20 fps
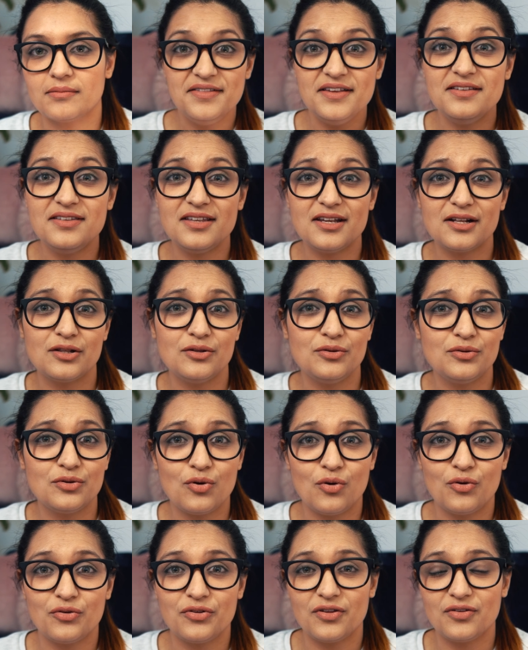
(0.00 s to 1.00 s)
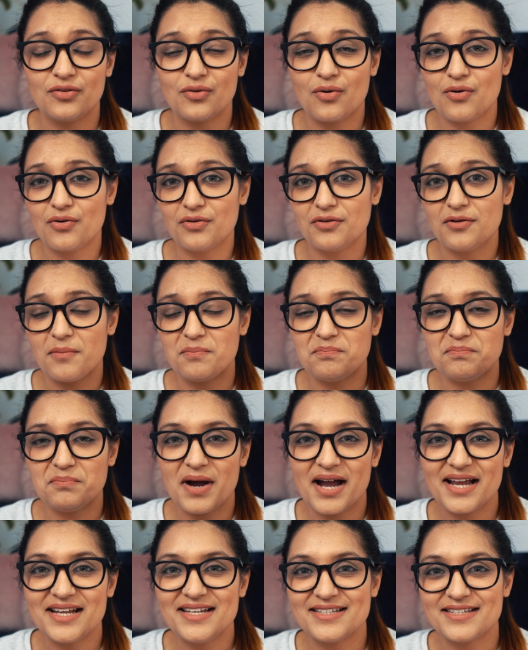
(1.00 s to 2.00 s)
These include courses on
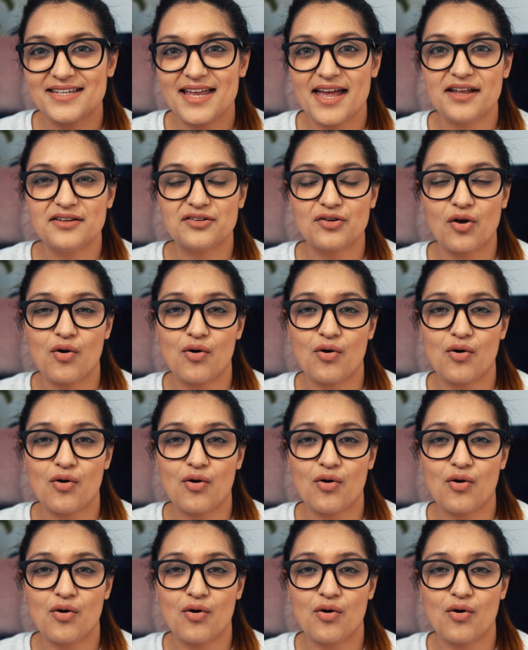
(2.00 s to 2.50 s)
mindset,